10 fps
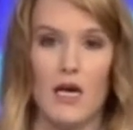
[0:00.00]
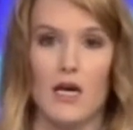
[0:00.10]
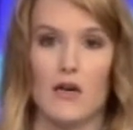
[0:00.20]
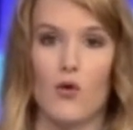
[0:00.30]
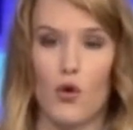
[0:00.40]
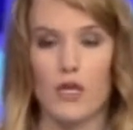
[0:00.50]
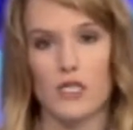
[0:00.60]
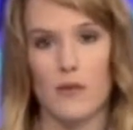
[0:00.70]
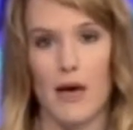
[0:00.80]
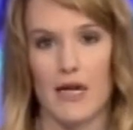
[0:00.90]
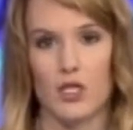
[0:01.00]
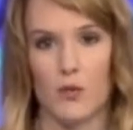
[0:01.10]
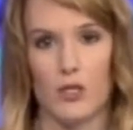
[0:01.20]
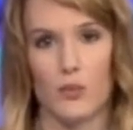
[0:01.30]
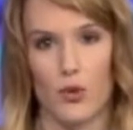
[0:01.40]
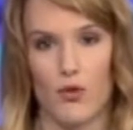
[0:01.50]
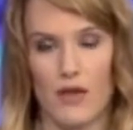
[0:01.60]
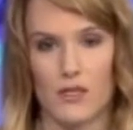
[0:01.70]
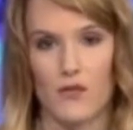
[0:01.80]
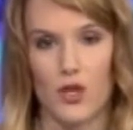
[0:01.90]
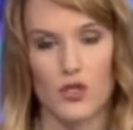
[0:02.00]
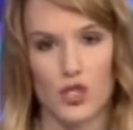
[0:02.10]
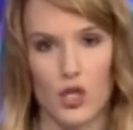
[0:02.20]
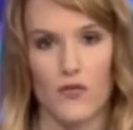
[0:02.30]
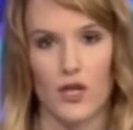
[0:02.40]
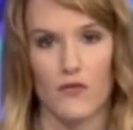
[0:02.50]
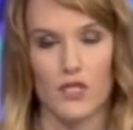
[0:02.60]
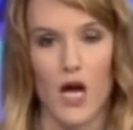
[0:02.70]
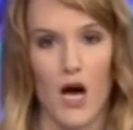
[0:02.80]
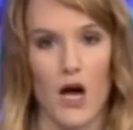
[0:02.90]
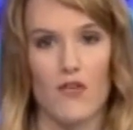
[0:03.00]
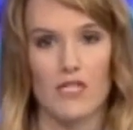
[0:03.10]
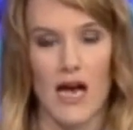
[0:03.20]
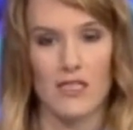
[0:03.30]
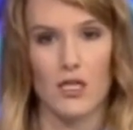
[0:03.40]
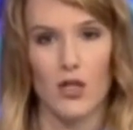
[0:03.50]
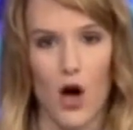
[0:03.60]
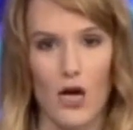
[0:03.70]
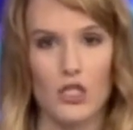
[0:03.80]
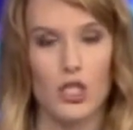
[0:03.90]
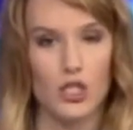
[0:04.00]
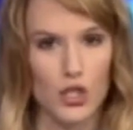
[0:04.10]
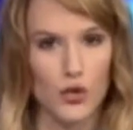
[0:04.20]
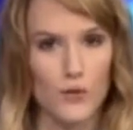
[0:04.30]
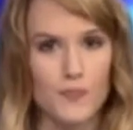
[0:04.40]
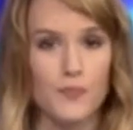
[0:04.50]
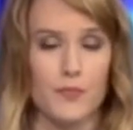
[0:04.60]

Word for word: And according to Manitoba's progressive conservatives, uh, this has a lot to do